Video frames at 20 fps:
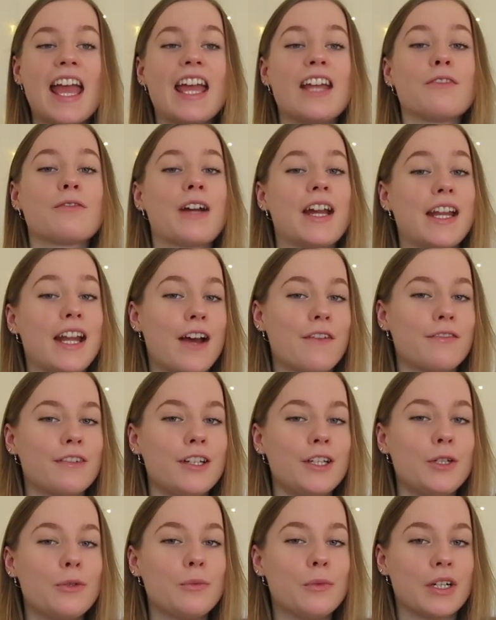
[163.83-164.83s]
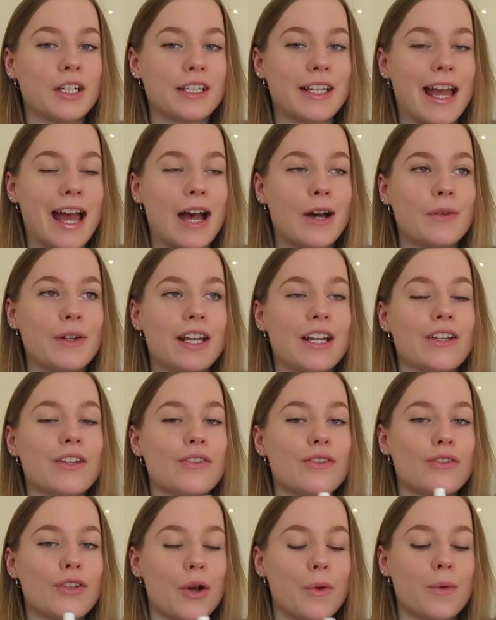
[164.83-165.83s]
and right after you work out, it's
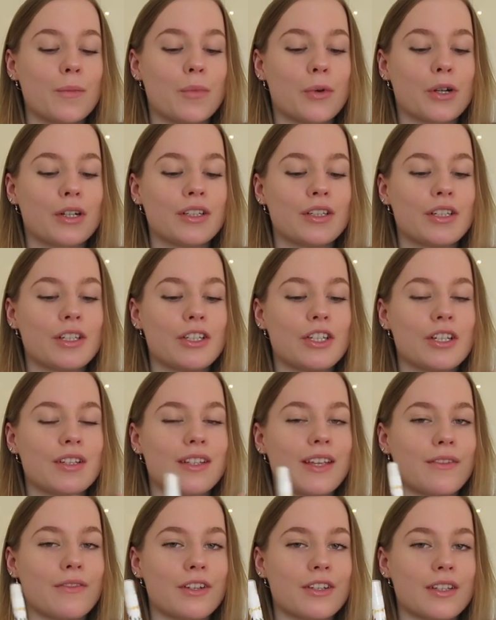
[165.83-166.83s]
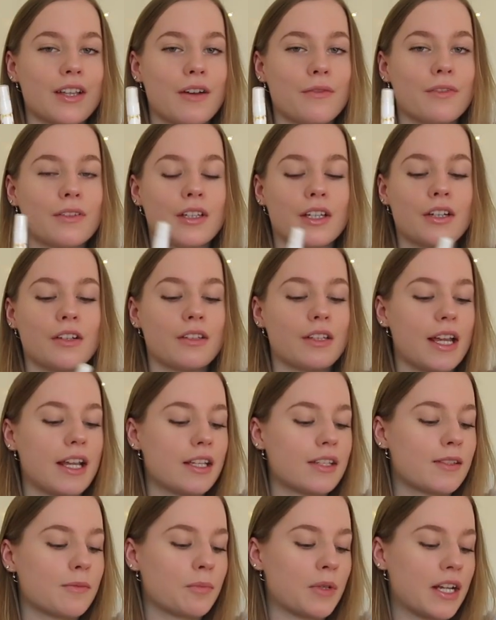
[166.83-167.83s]
so important to just give yourself a little
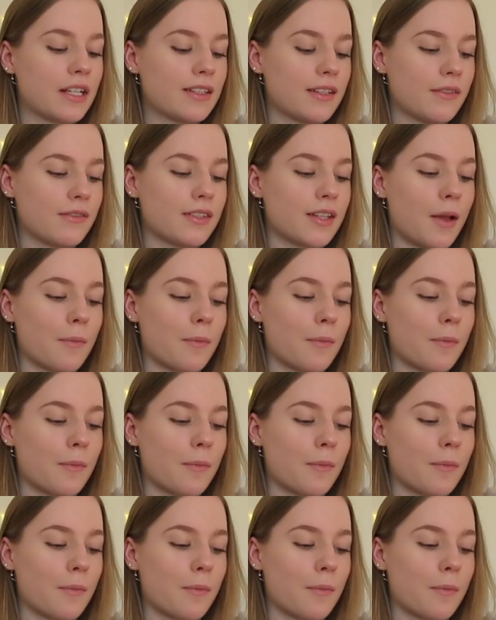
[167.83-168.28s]
like spritz of